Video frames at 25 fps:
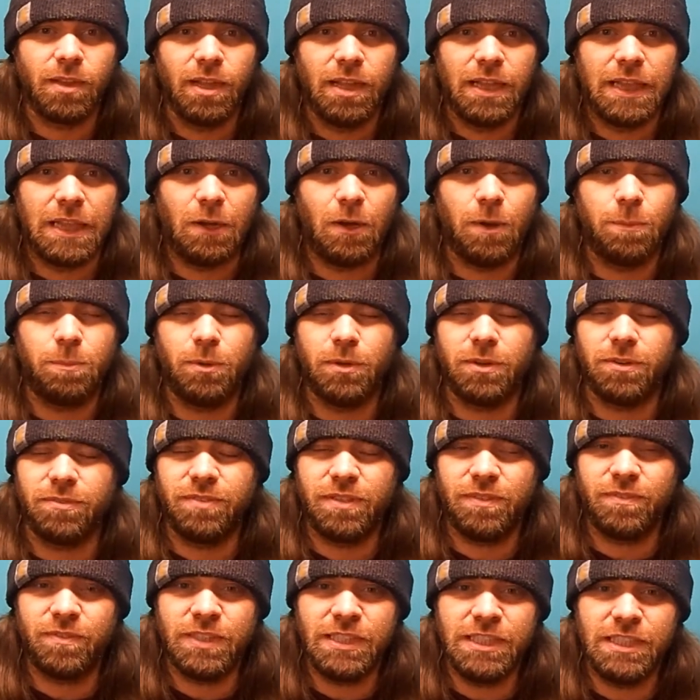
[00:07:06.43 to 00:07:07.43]
Now I put a
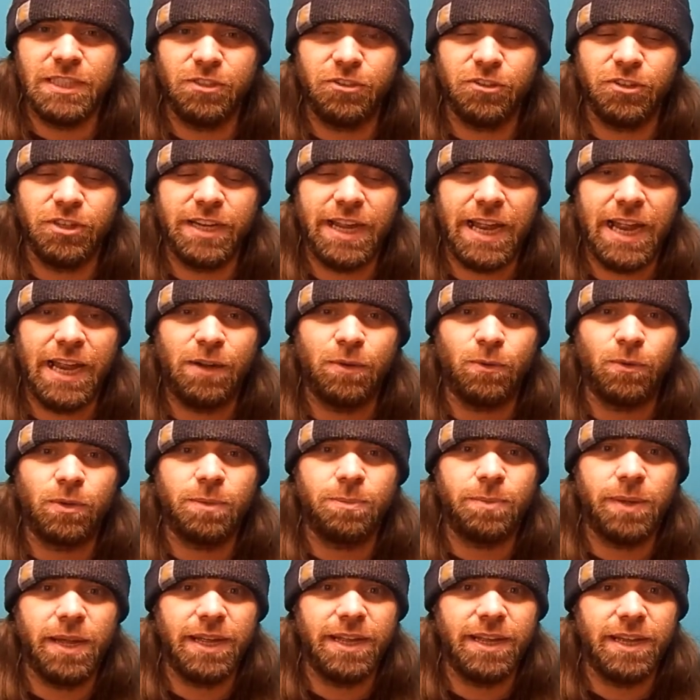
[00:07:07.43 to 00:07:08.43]
15-degree angle on the
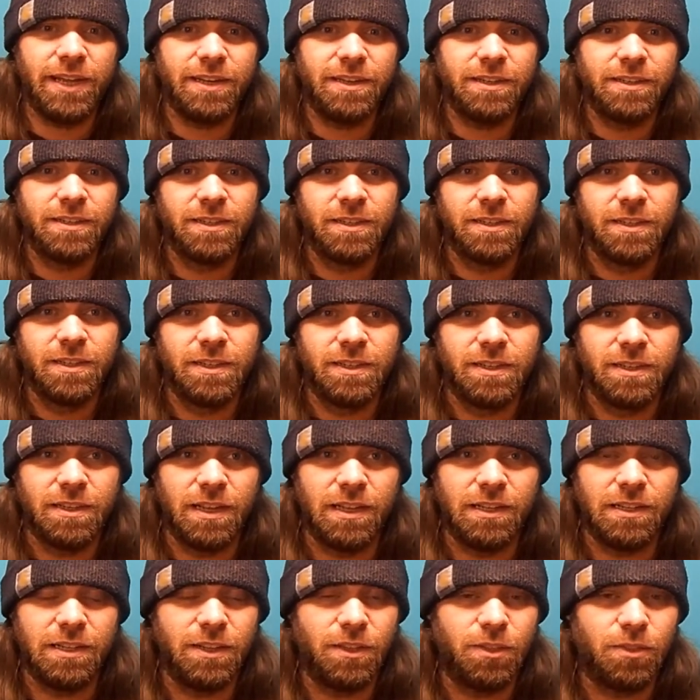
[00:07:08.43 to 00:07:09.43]
peg head, and
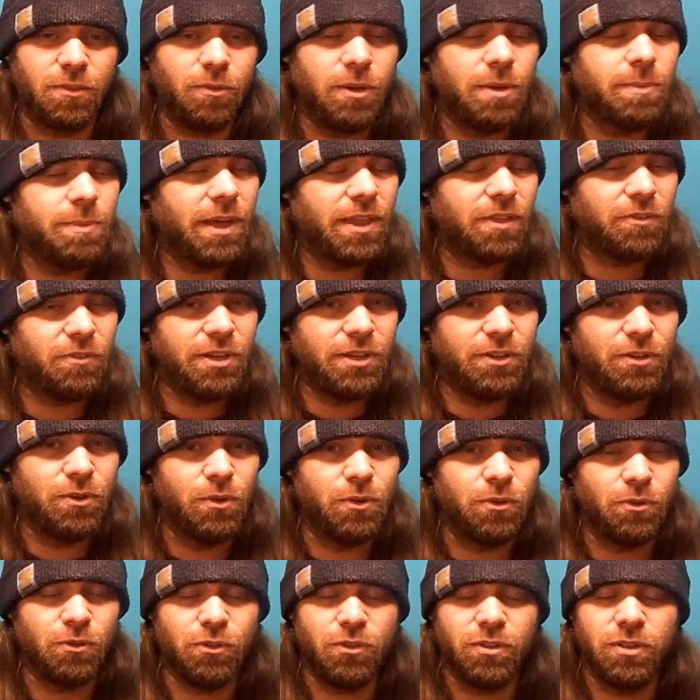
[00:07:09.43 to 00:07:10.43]
did 3x3
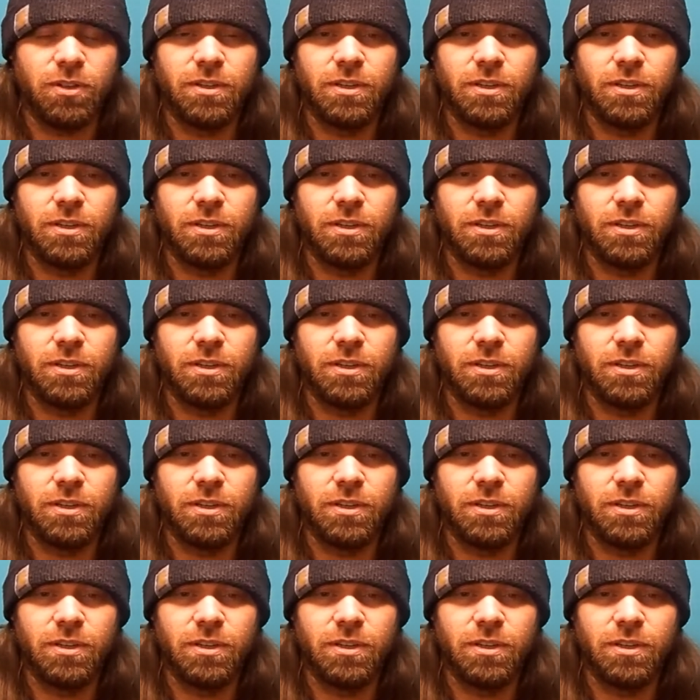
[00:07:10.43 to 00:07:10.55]
tuners.